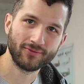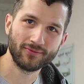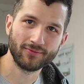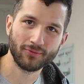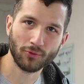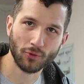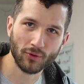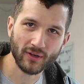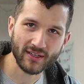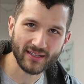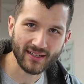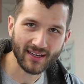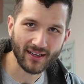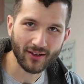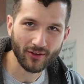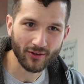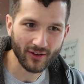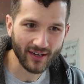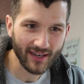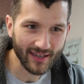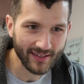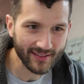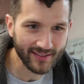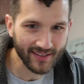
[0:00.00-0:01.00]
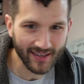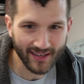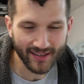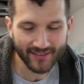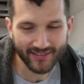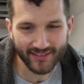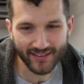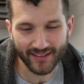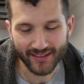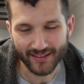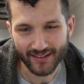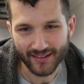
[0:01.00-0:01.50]
$40 head
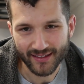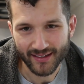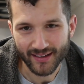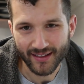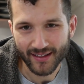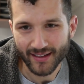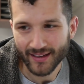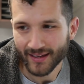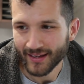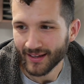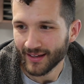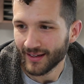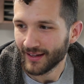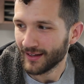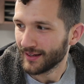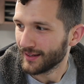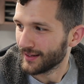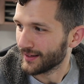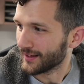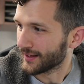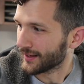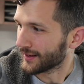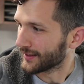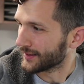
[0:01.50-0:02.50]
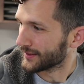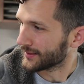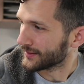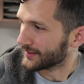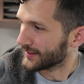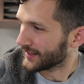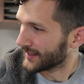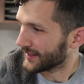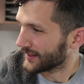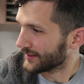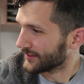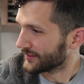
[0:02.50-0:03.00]
gasket
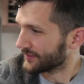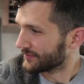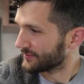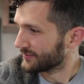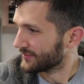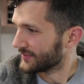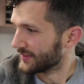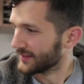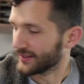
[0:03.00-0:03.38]
and